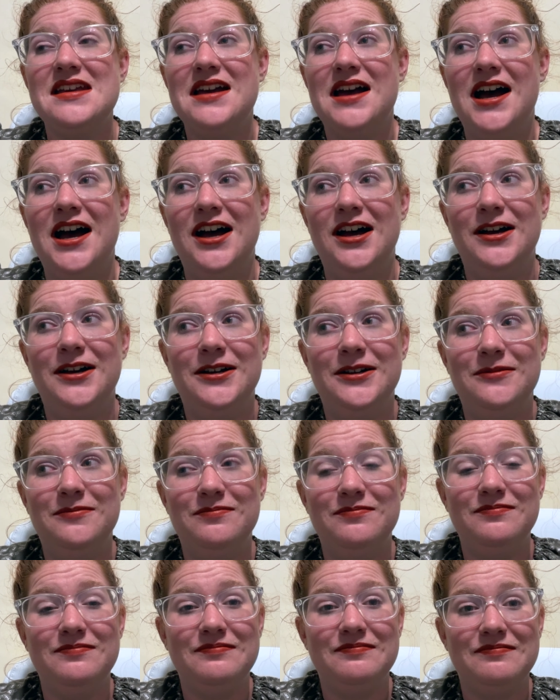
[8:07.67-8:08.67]

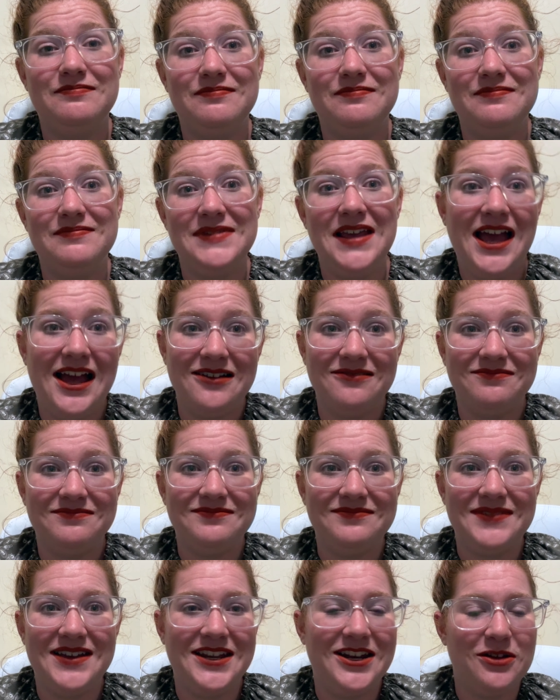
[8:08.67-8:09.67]
Um, yeah.
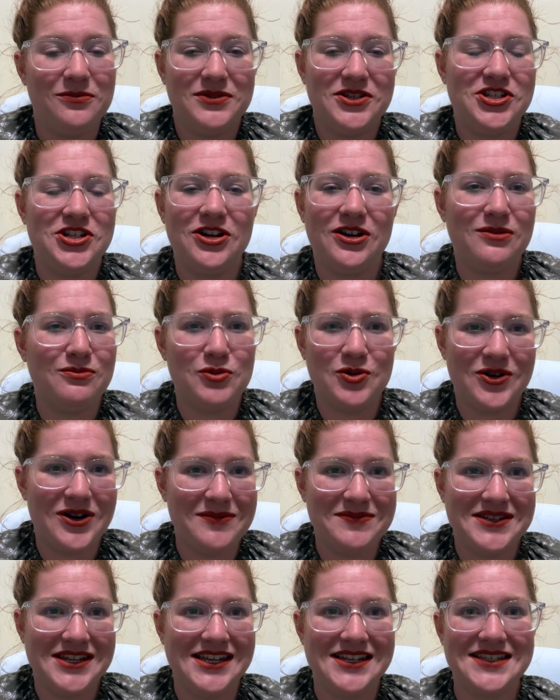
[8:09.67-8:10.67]
And I'll be sharing more
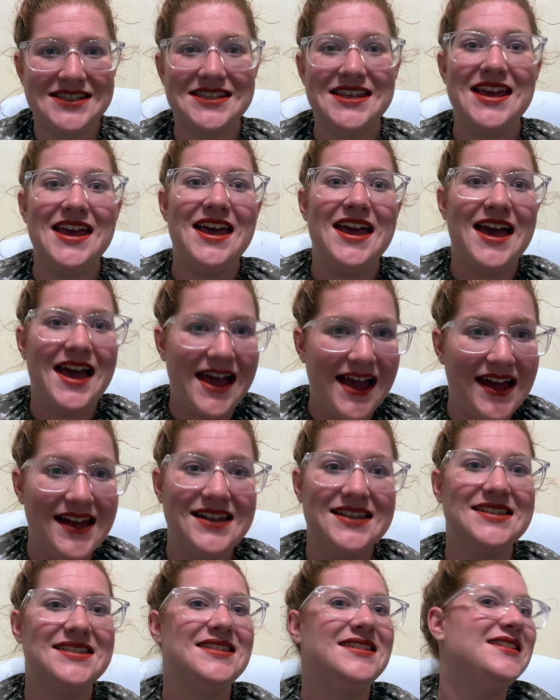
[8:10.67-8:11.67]
updates
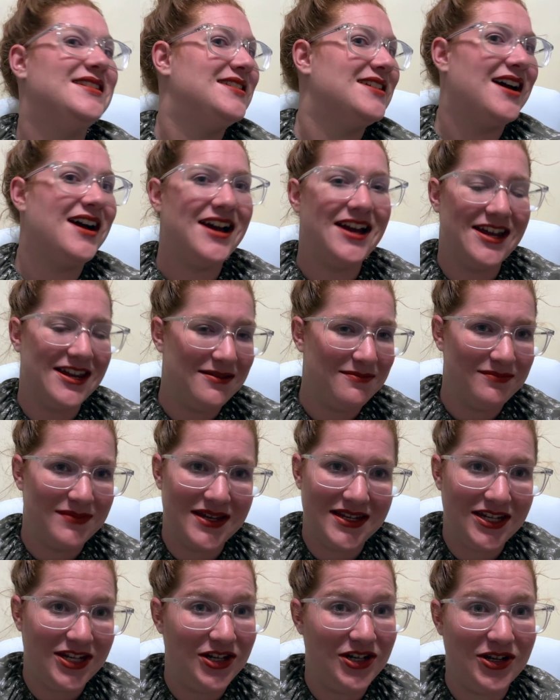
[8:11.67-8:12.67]
as the time,
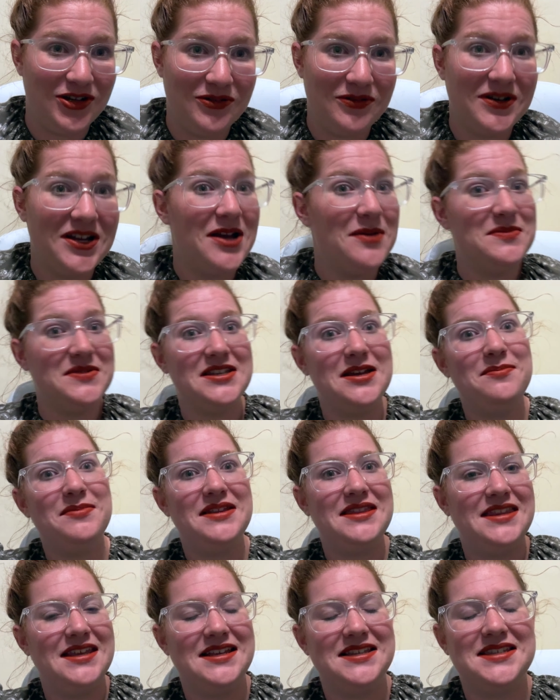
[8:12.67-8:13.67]
you know, comes up
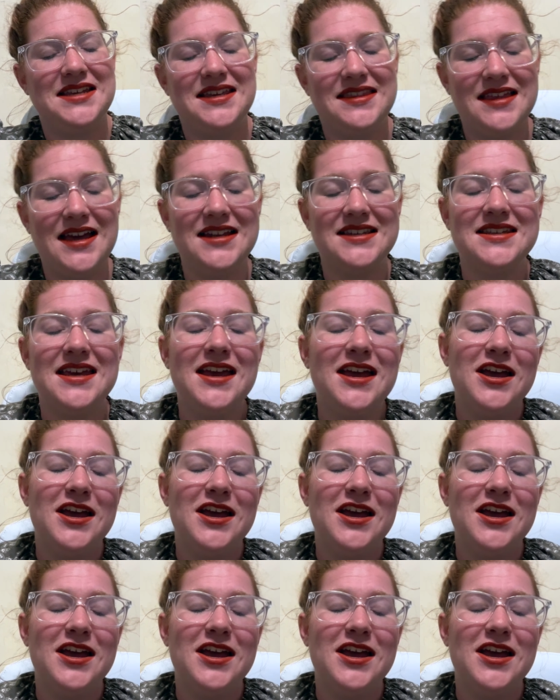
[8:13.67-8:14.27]
and things like that.